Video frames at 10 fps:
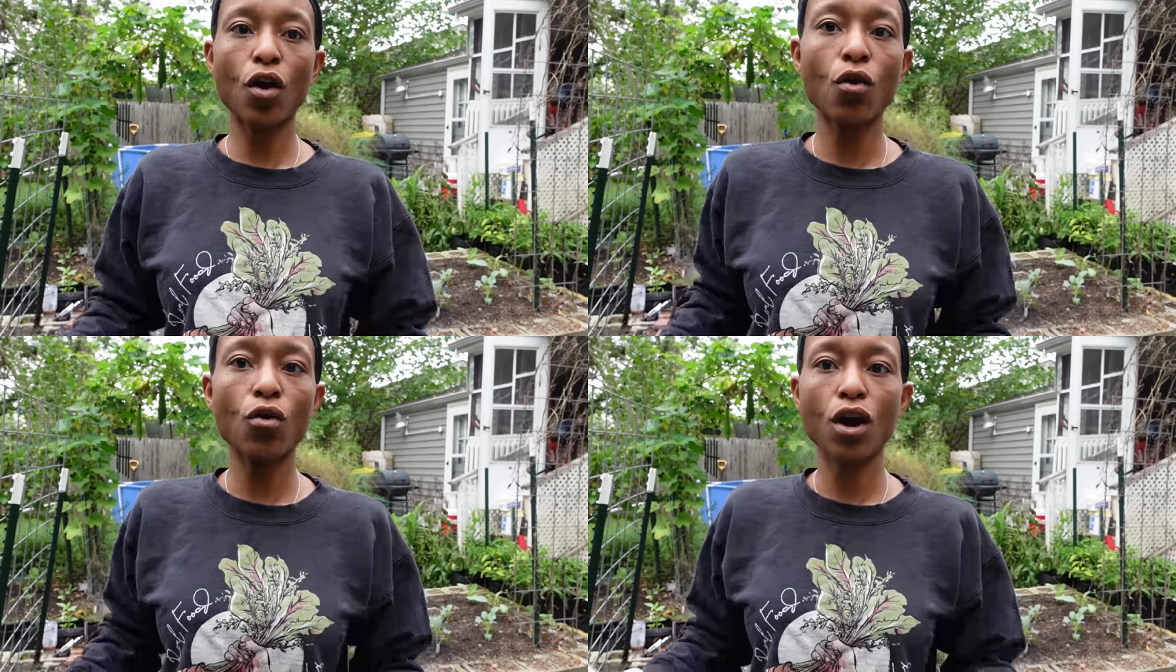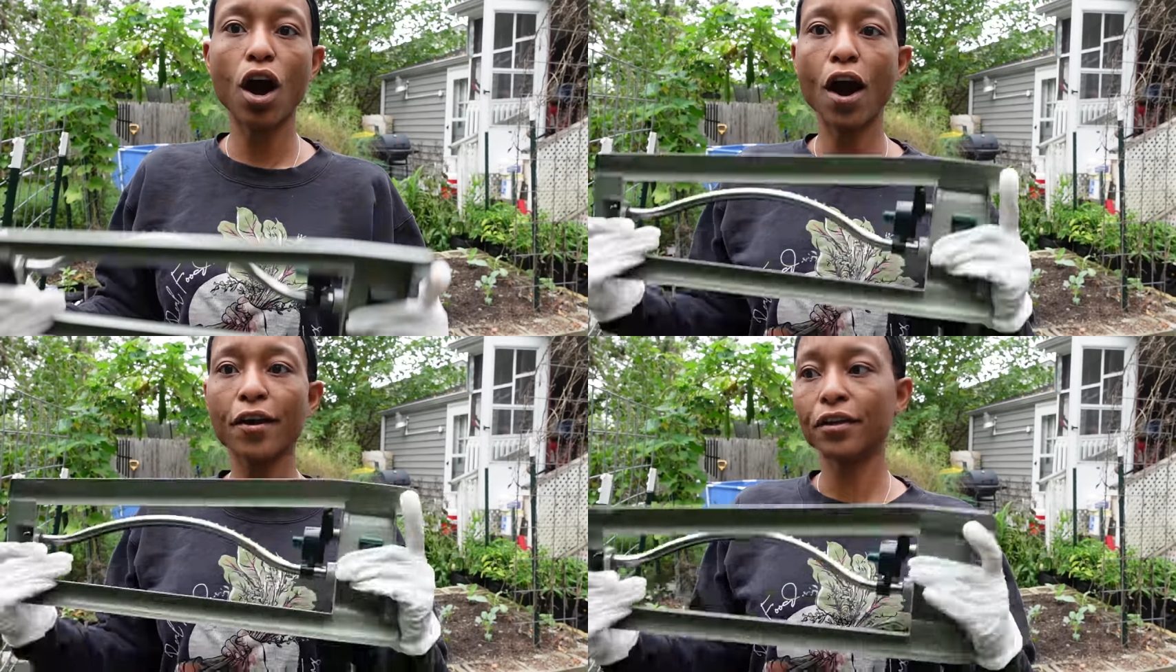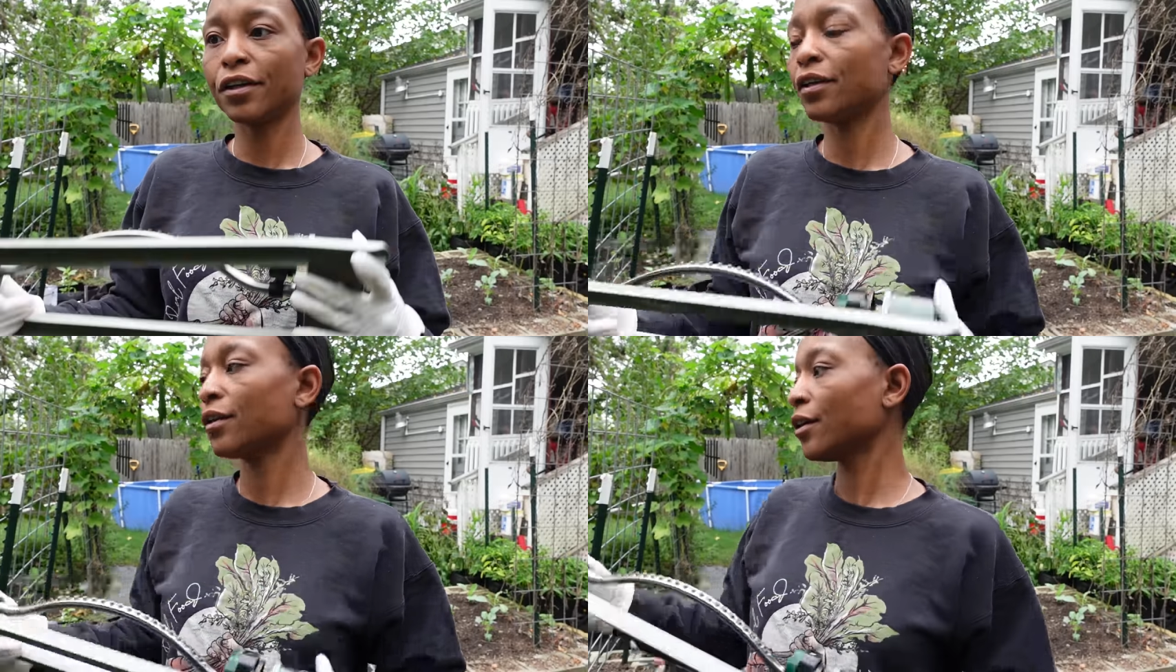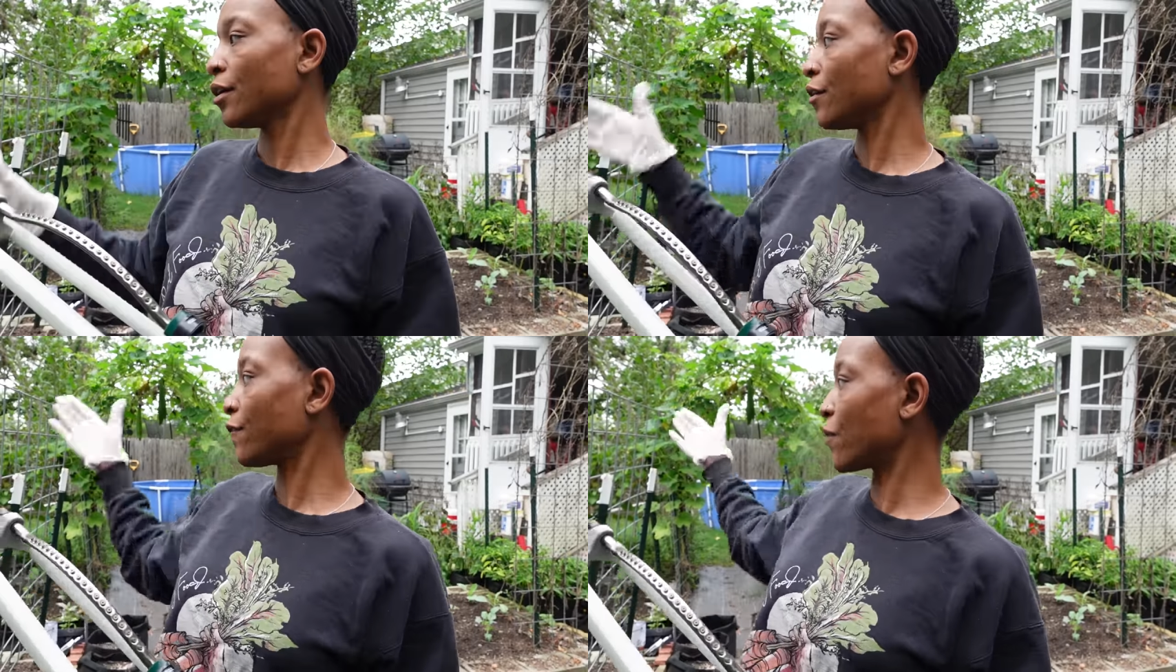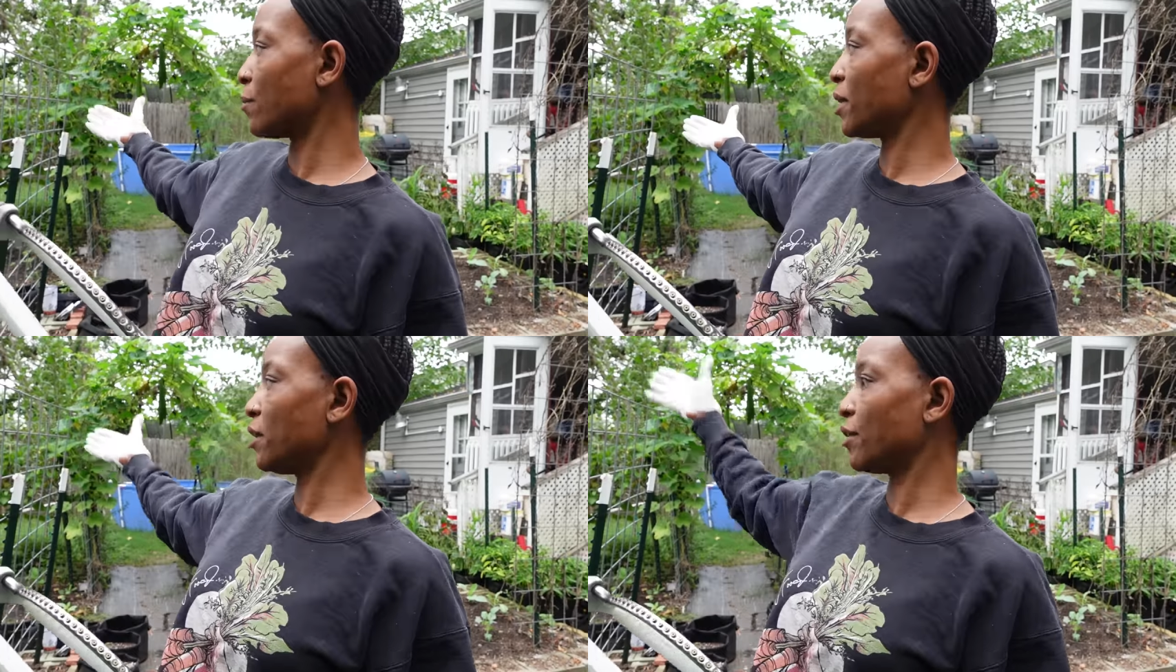whole garden from
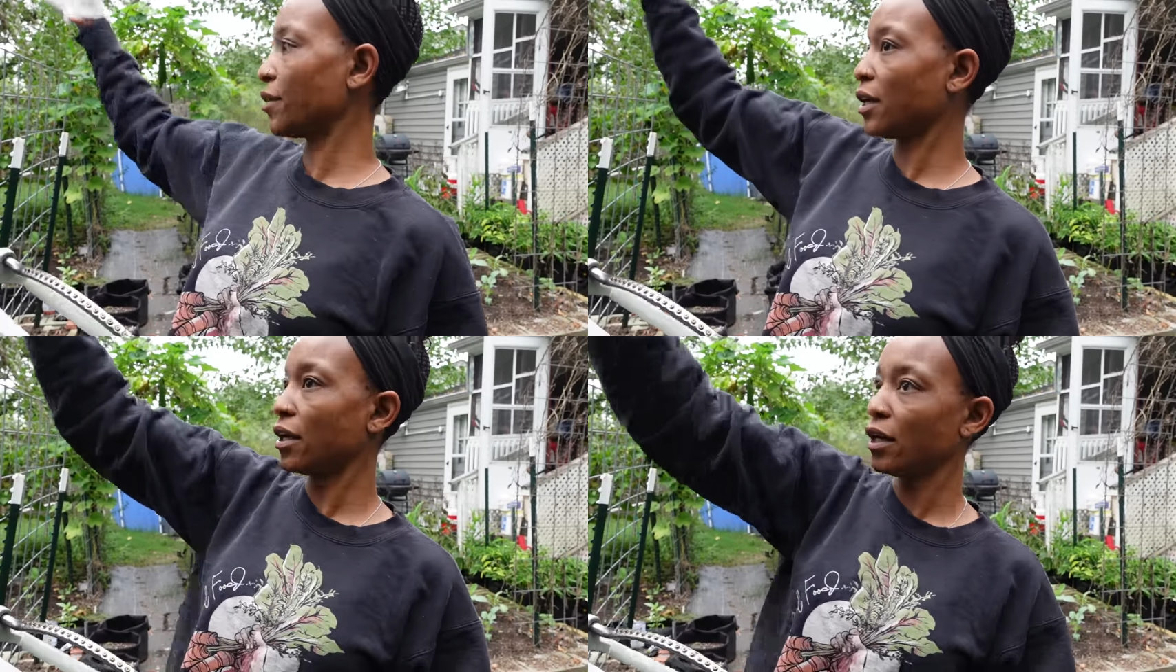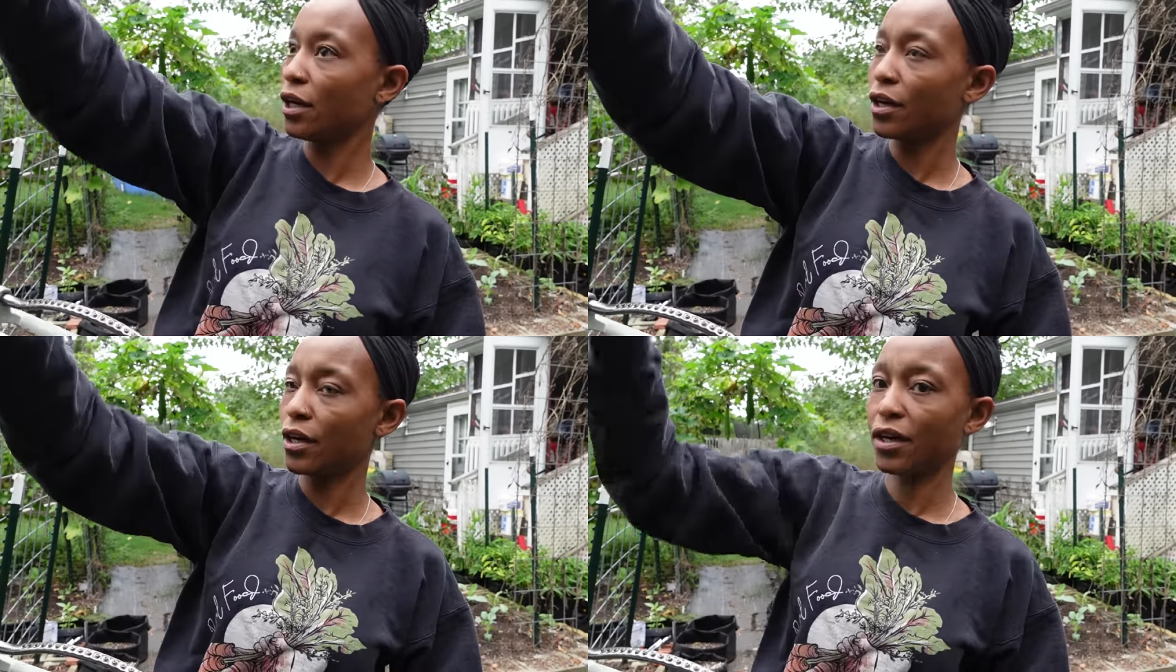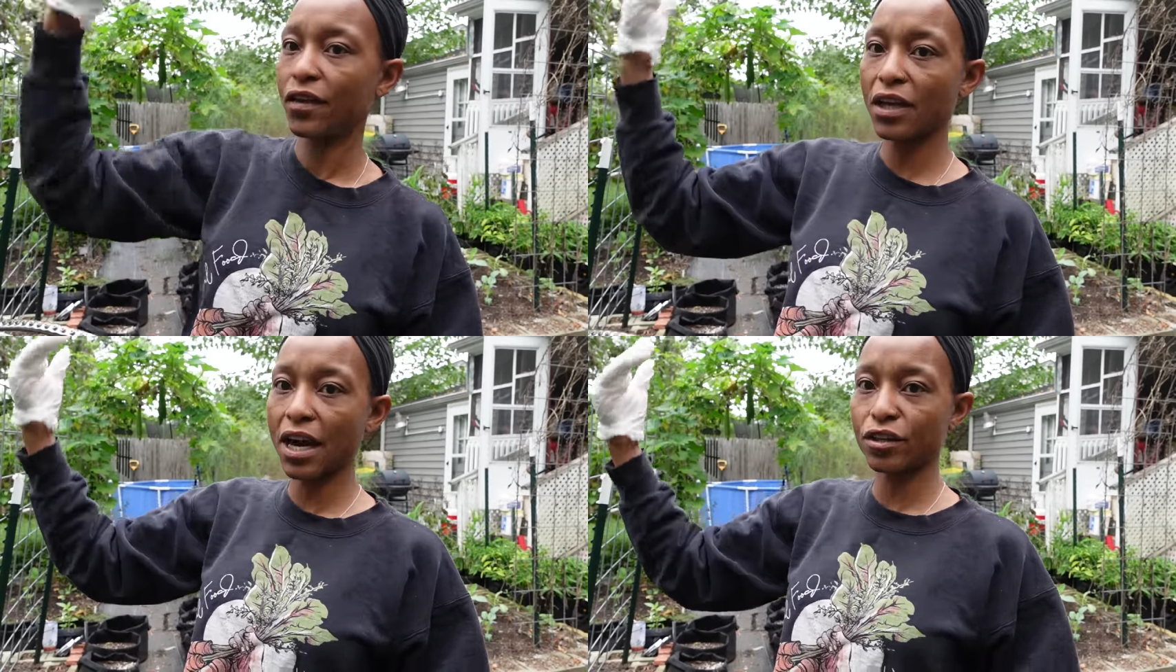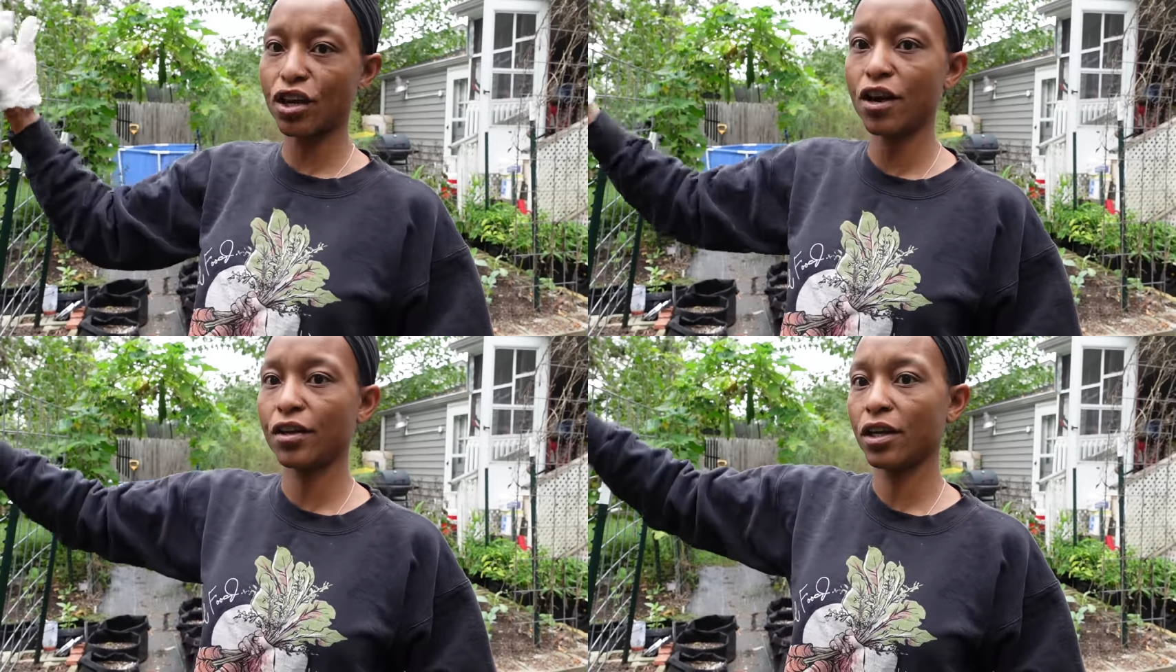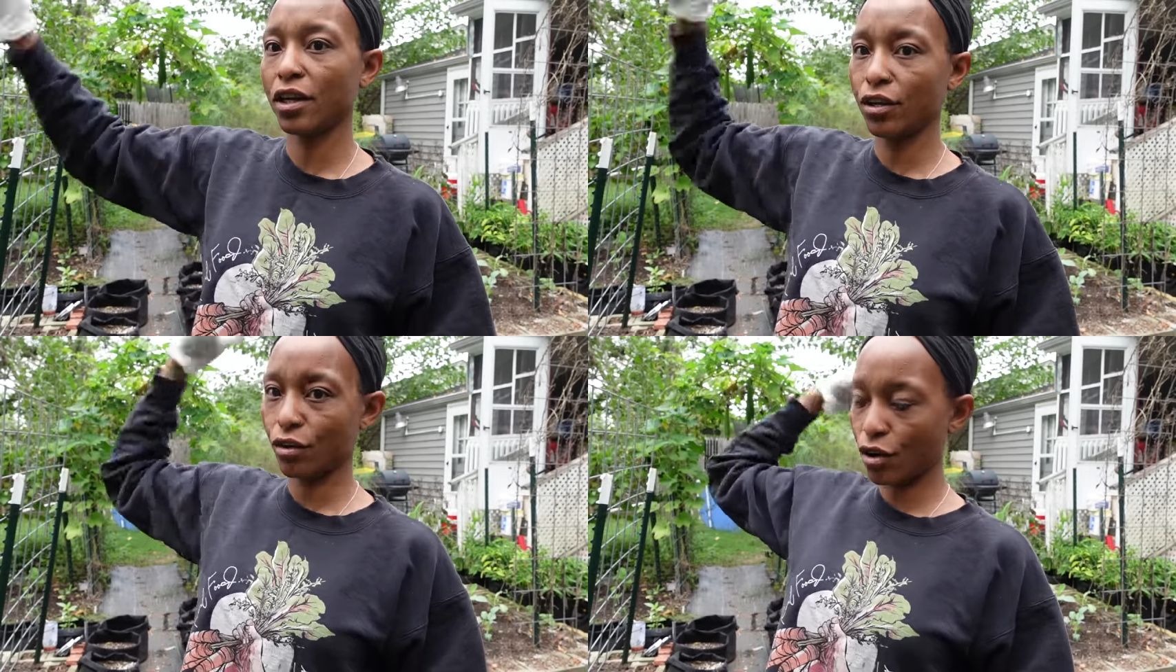here to here and then I'll turn it
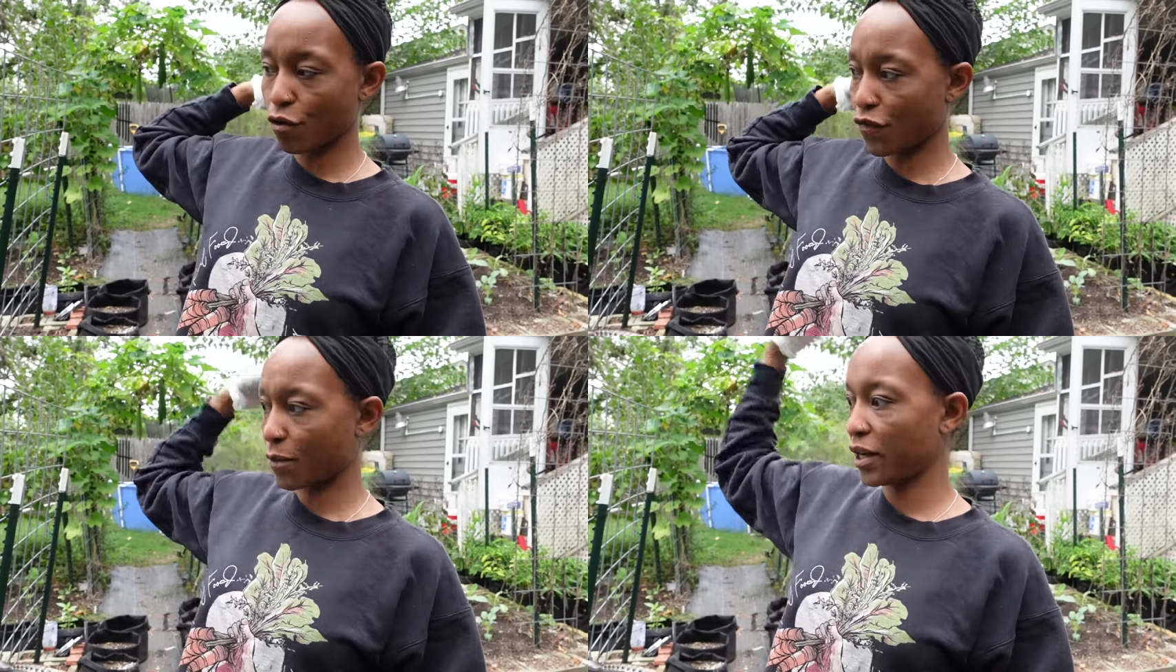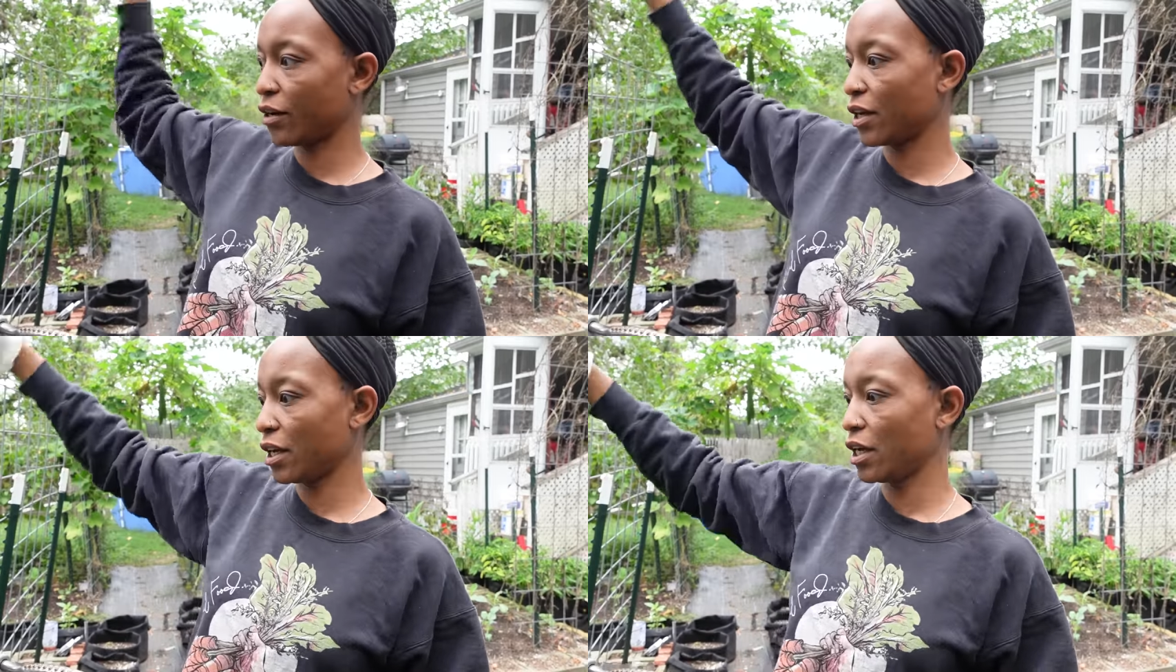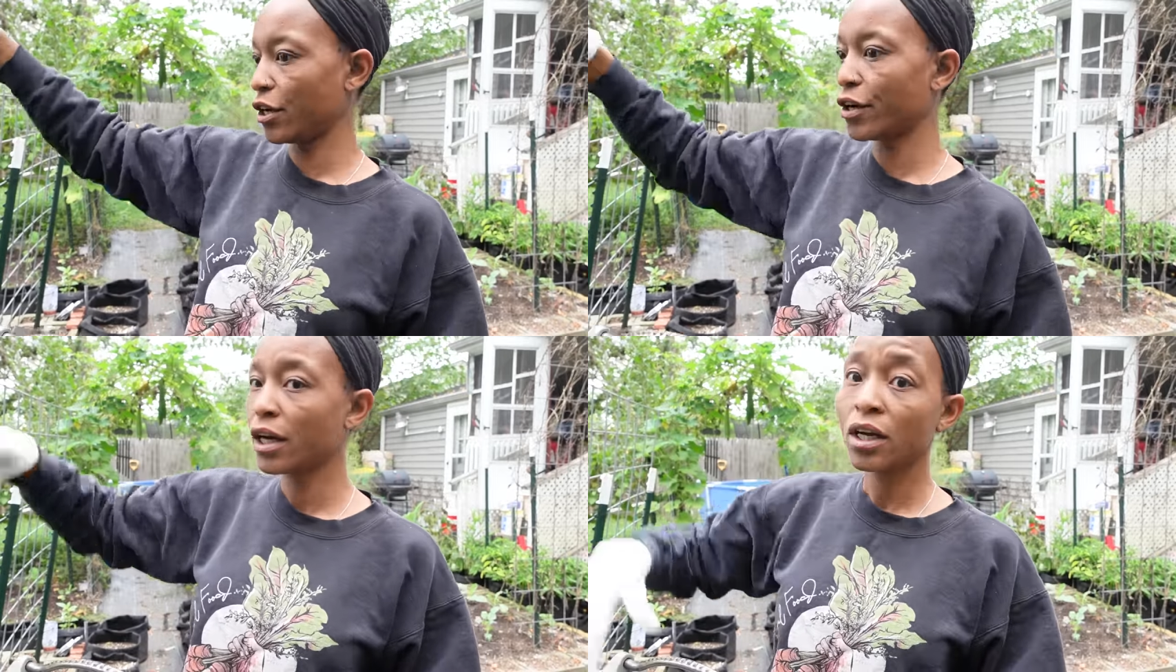and it'll go from here to here.